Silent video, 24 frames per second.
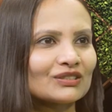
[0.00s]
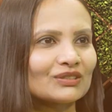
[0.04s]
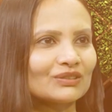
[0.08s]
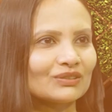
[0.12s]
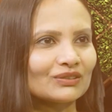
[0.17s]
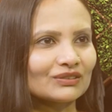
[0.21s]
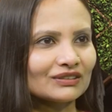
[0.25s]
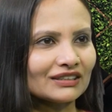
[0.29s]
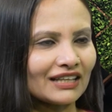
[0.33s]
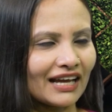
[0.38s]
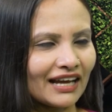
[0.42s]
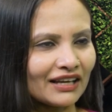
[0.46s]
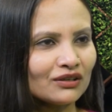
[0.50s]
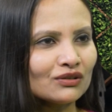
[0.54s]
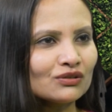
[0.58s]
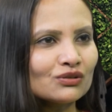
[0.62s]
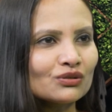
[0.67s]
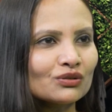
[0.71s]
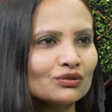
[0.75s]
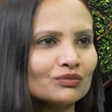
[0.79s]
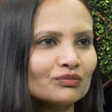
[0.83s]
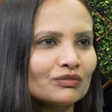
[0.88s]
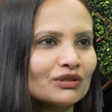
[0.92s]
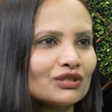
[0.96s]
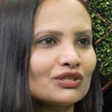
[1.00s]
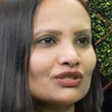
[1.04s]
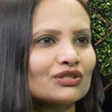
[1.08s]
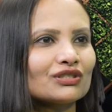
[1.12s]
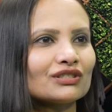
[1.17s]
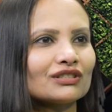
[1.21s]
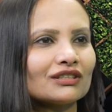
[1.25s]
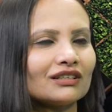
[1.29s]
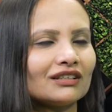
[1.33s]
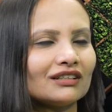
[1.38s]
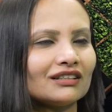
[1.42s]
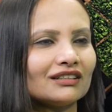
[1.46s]
So thank you so
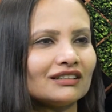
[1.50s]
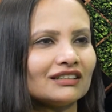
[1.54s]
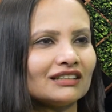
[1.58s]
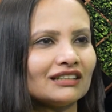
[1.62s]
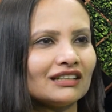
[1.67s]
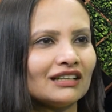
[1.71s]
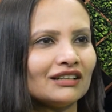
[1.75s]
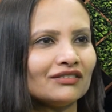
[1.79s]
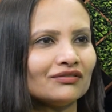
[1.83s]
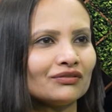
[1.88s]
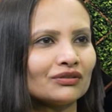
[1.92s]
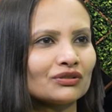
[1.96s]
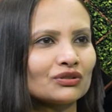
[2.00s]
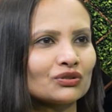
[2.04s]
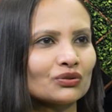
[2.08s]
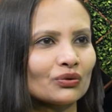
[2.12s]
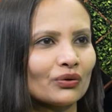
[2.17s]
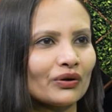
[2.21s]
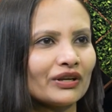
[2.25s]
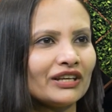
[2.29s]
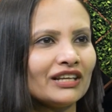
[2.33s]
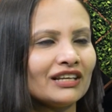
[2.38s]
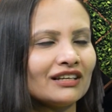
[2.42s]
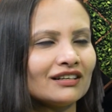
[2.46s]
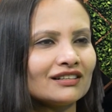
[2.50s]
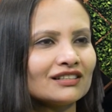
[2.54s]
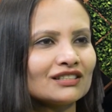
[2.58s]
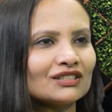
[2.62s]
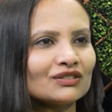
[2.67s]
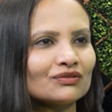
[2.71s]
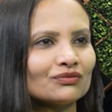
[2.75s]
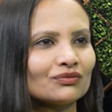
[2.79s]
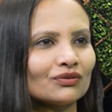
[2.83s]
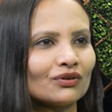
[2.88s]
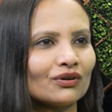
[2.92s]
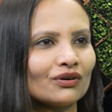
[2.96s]
much, Anna, for joining
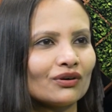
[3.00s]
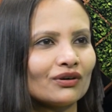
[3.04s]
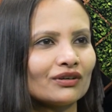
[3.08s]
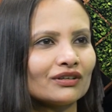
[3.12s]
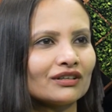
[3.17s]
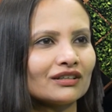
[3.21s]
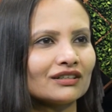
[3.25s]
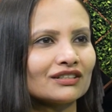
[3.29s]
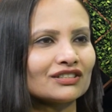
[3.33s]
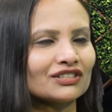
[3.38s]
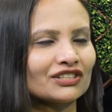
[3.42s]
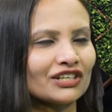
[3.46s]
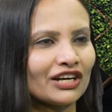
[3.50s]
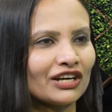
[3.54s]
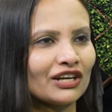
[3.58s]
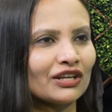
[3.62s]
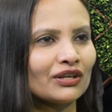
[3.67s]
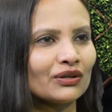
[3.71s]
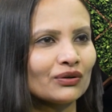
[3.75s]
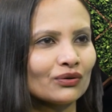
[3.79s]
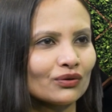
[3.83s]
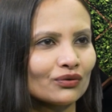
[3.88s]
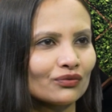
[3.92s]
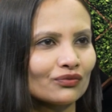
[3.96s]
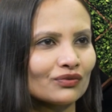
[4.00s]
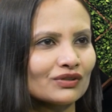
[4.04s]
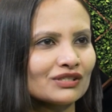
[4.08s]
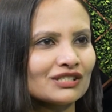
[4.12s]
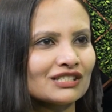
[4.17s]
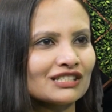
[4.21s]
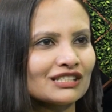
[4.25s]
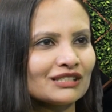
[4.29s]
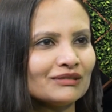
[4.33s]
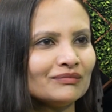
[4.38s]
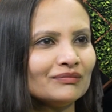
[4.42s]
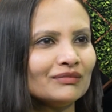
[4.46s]
us, for sharing your
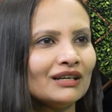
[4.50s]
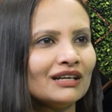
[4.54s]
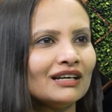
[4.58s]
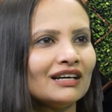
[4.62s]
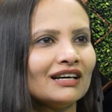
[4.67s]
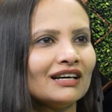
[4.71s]
wisdom.